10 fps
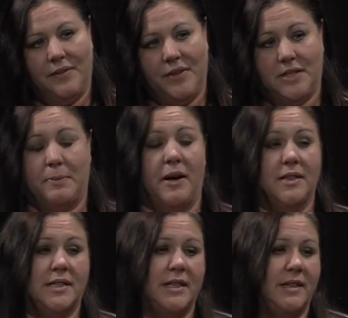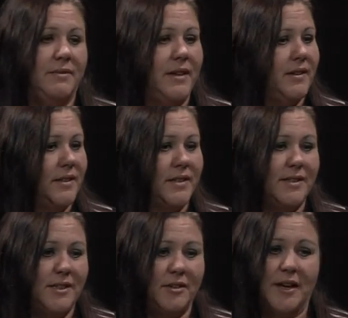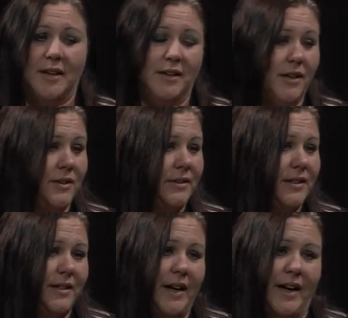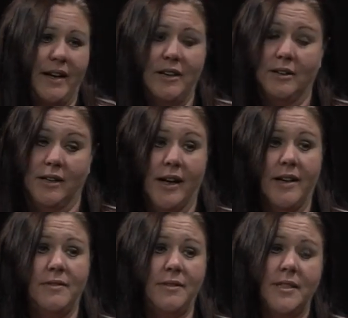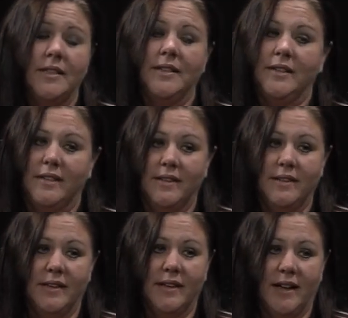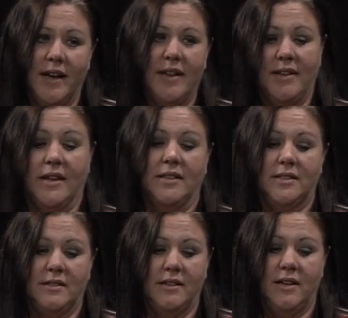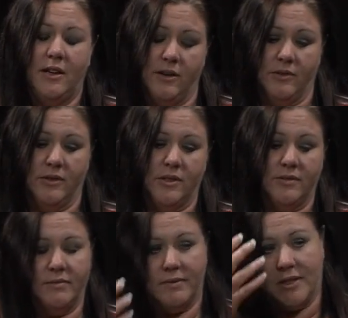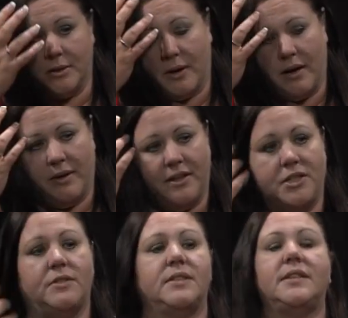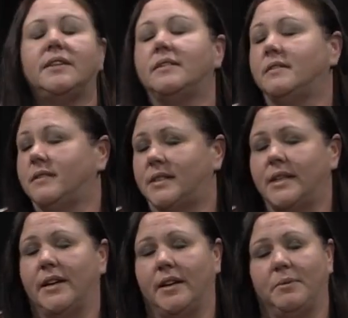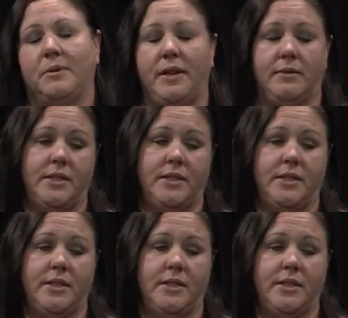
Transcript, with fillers: this positive and this you're not alone and that you're loved, I think that's huge to why we choose to stand up the way that we